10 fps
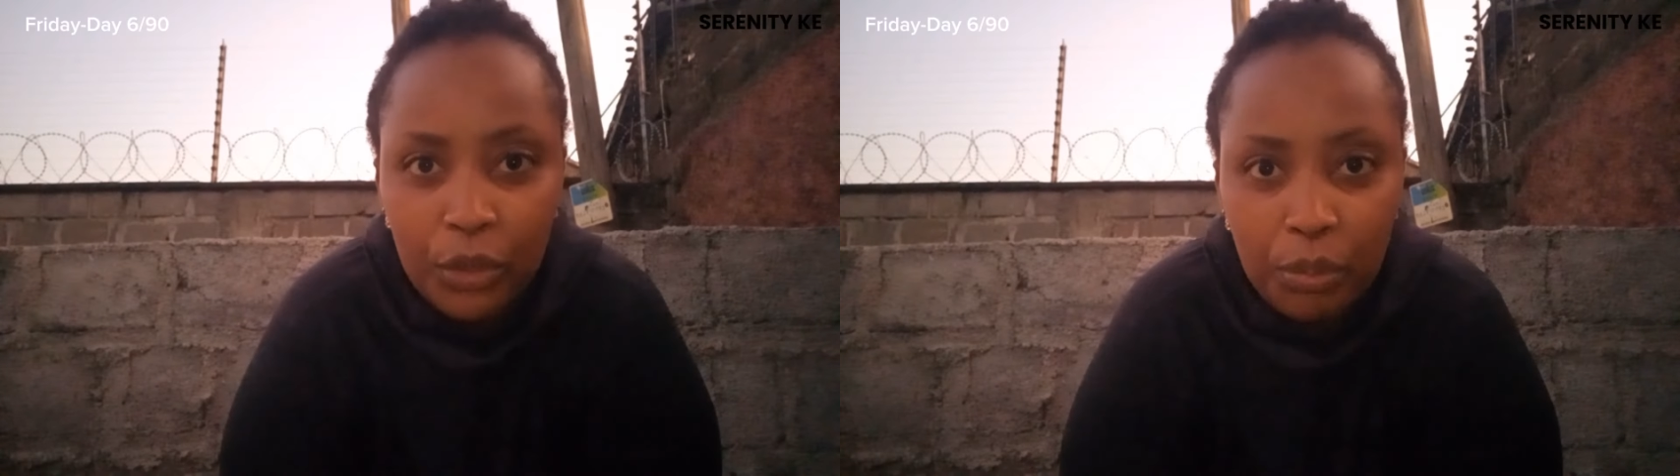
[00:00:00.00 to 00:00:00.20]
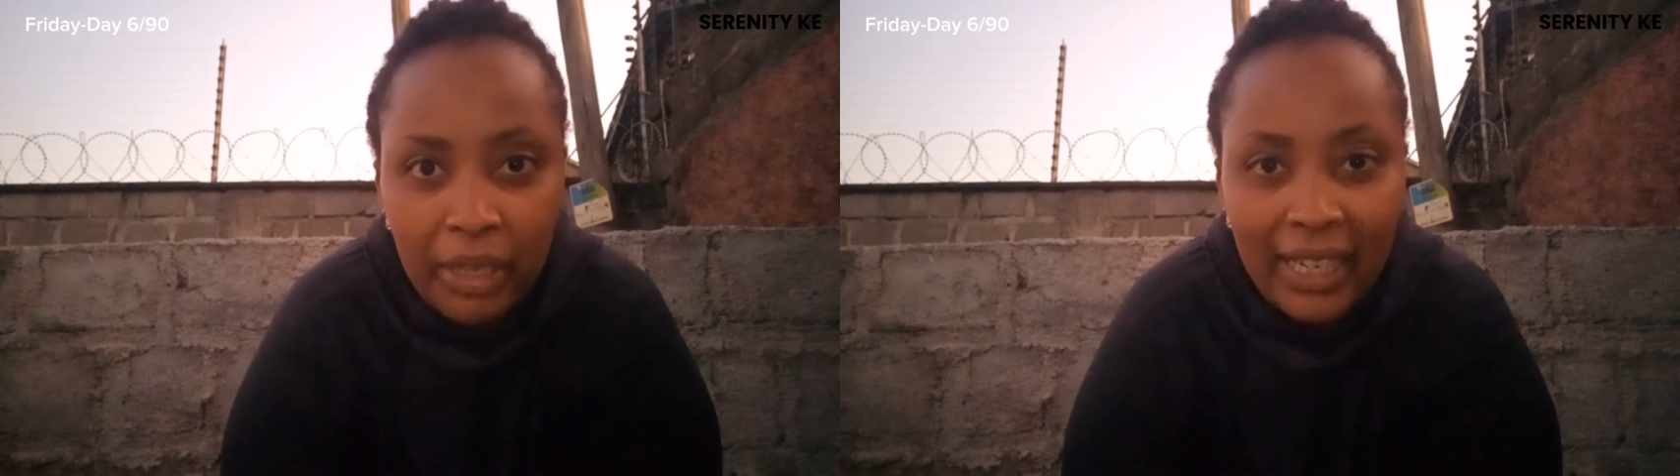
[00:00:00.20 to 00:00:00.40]

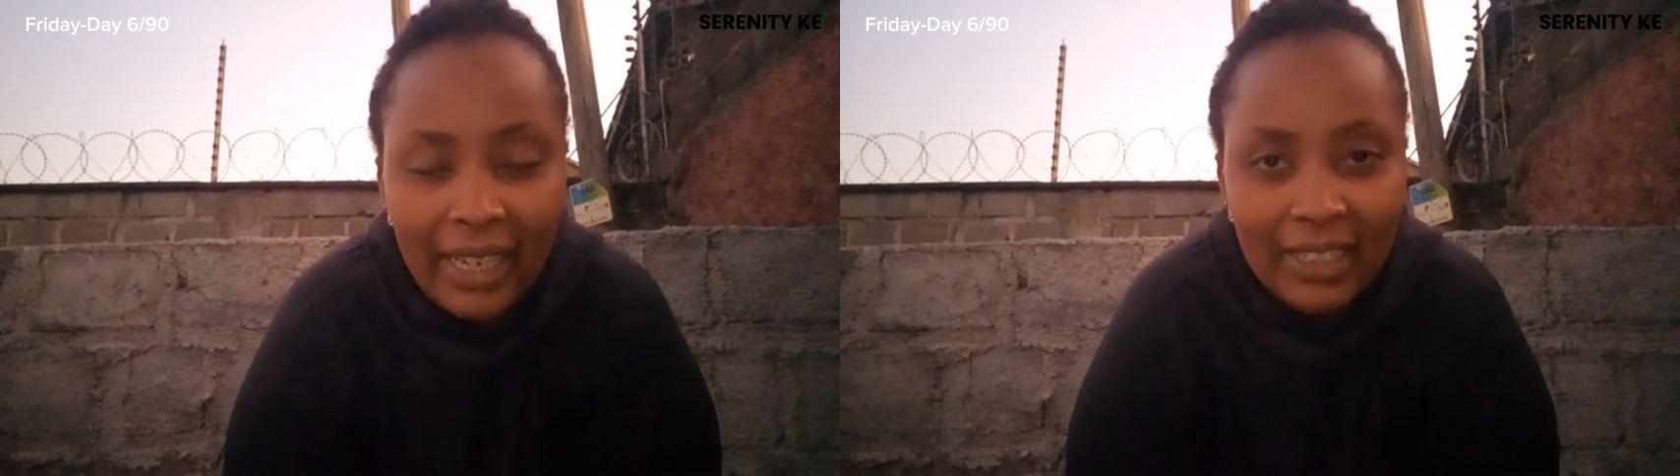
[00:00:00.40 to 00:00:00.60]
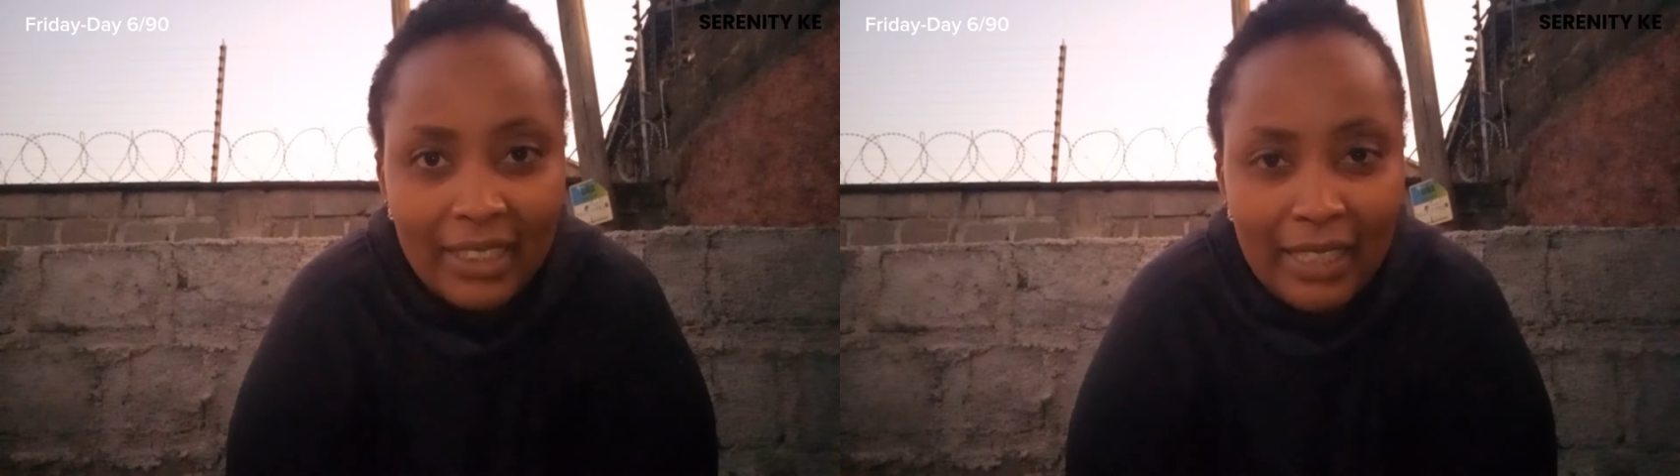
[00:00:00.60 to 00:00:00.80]
to
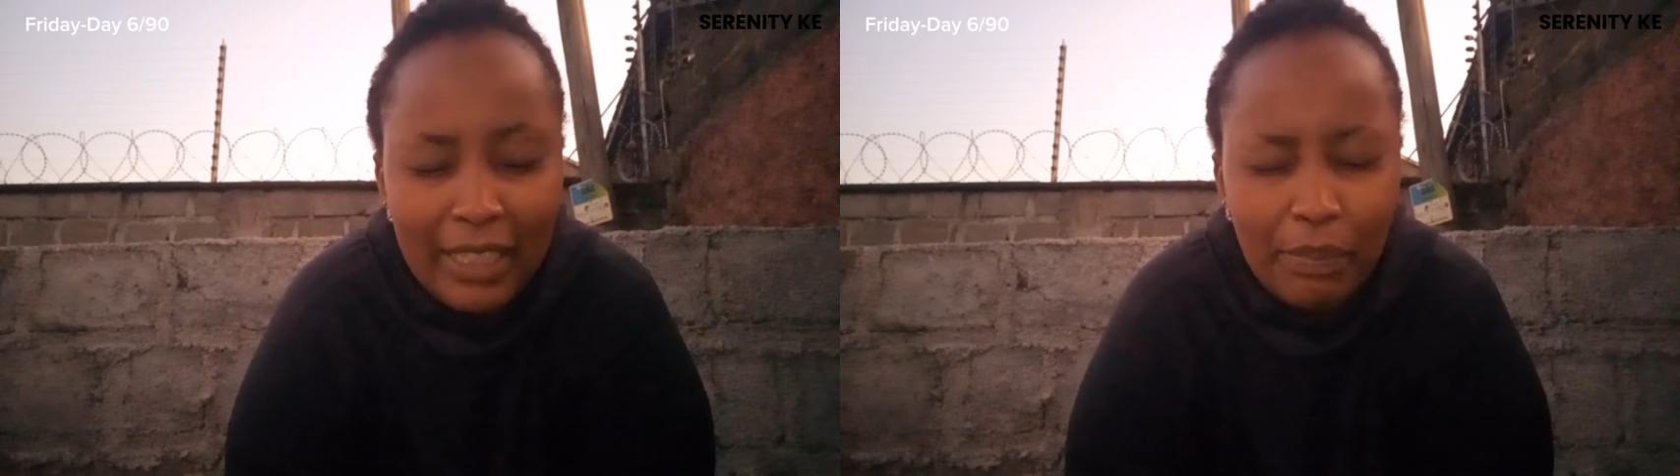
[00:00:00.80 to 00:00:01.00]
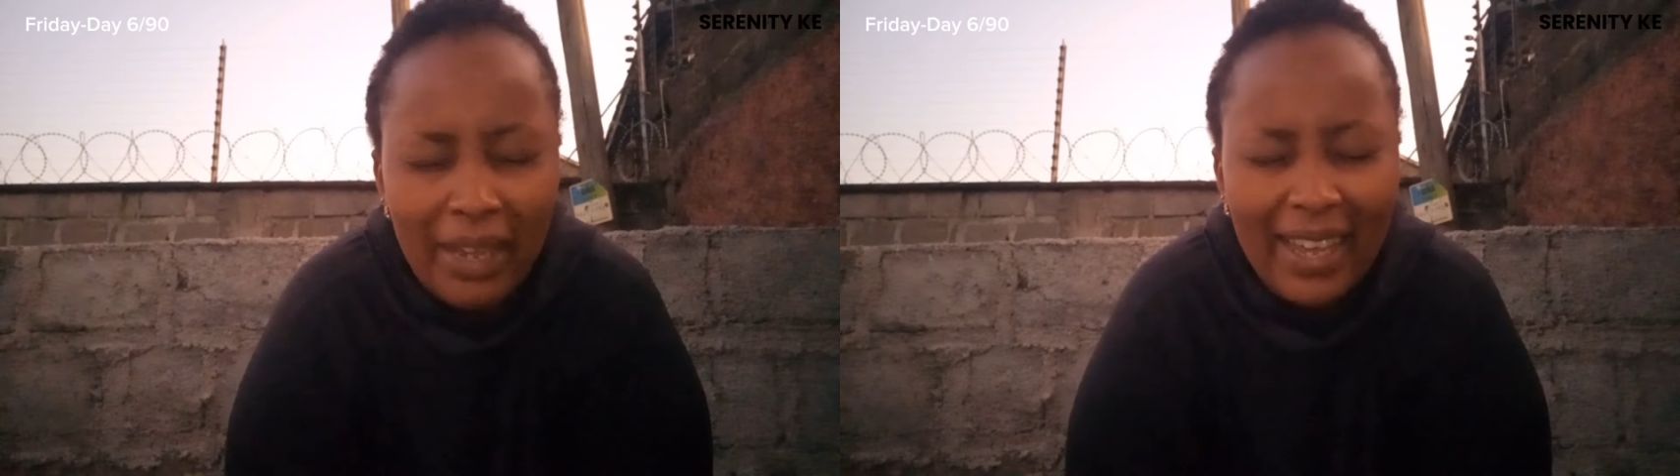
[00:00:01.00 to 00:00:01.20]
make
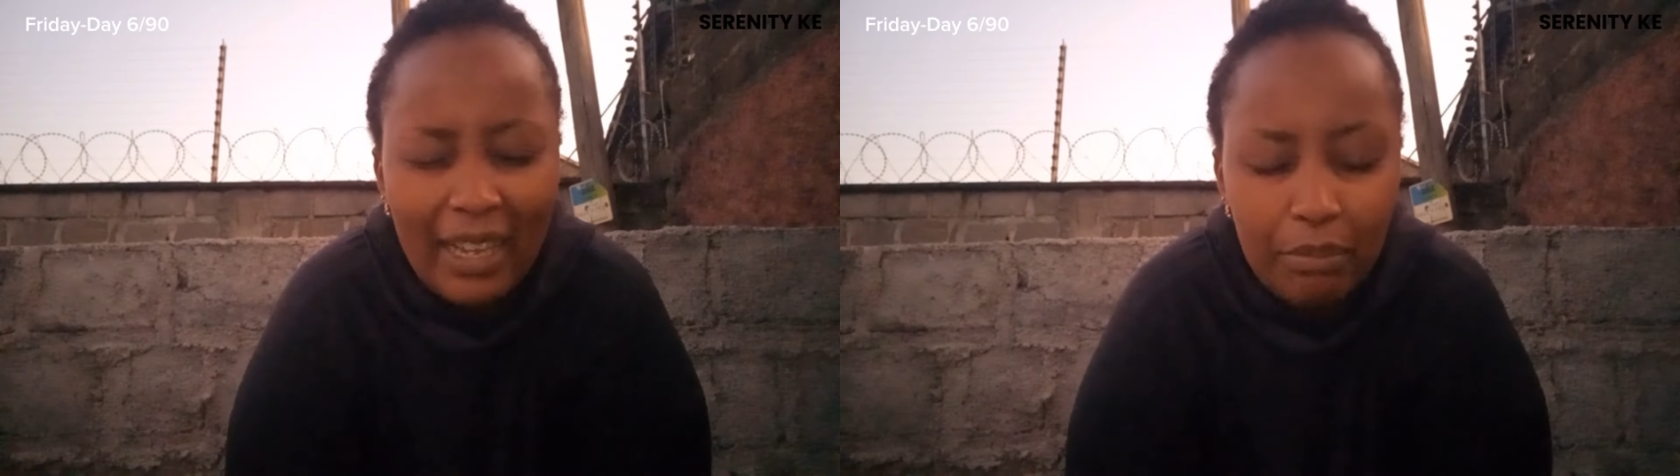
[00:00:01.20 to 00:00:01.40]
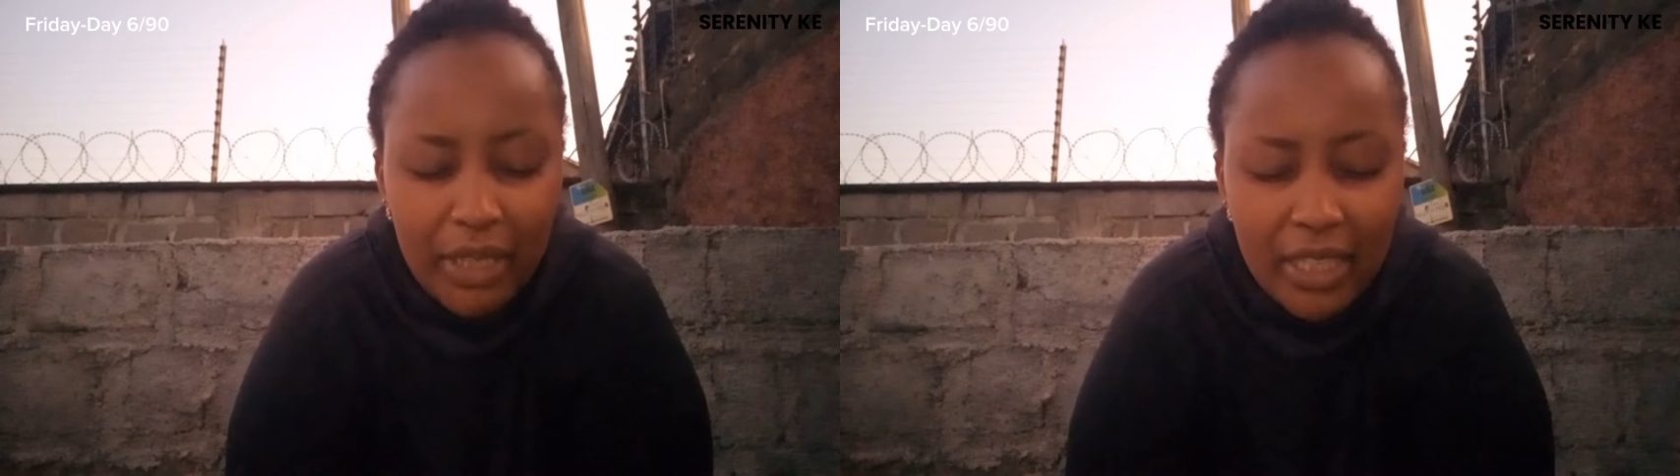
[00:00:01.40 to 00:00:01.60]
exercise my
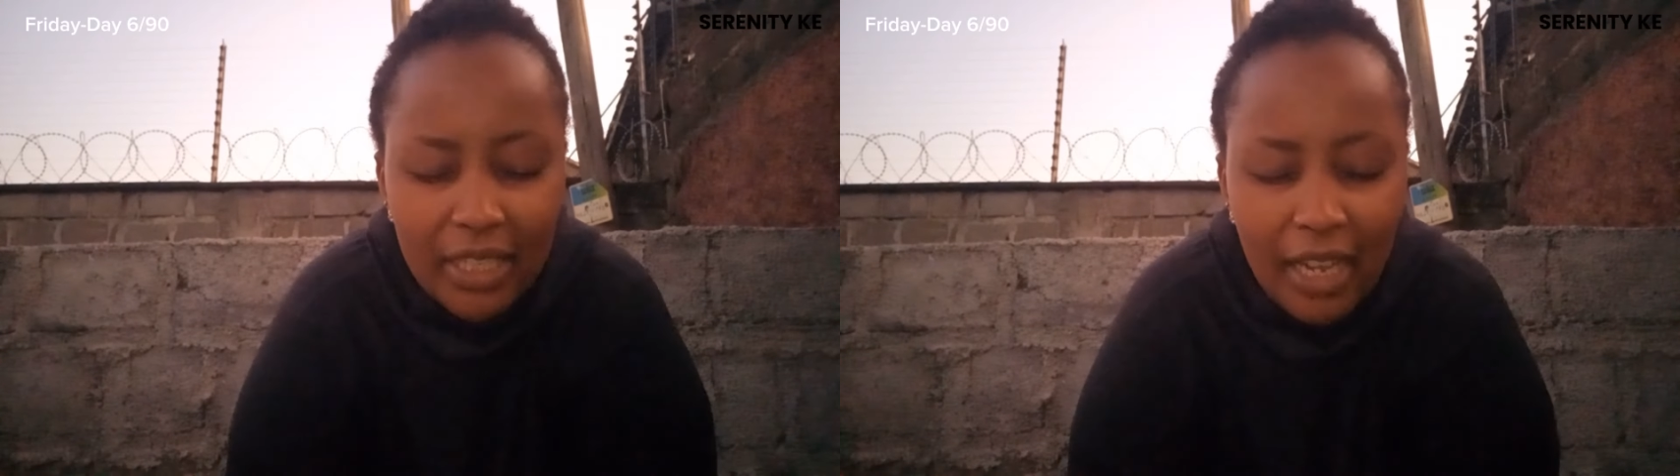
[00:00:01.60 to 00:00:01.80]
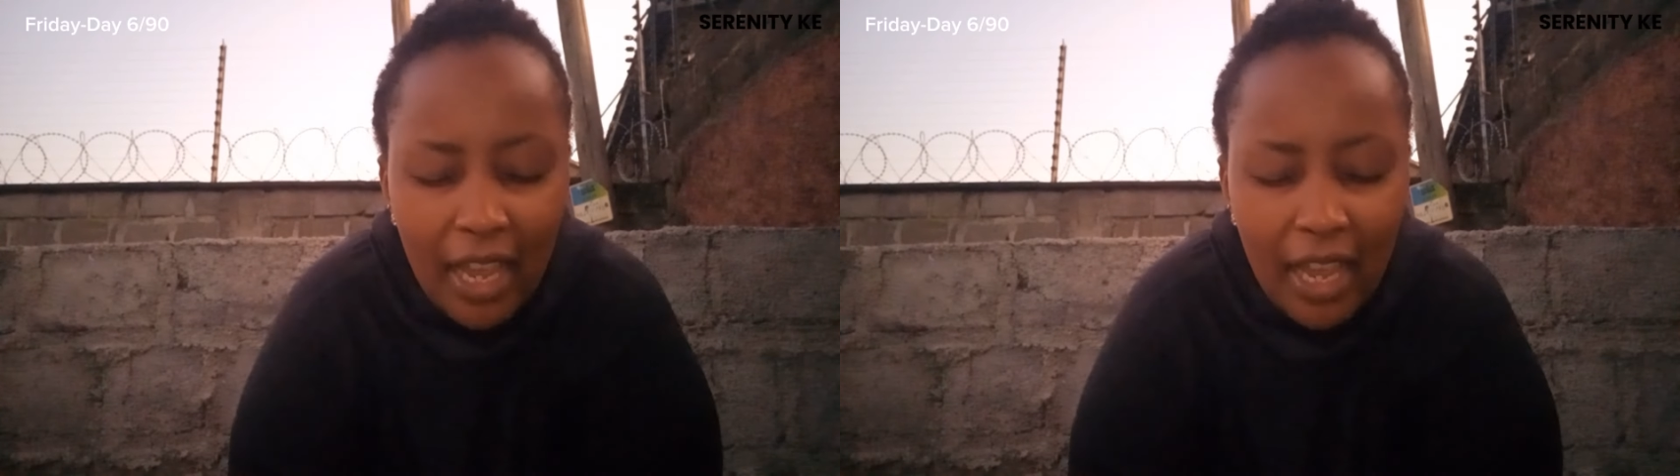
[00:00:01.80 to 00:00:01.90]
habit.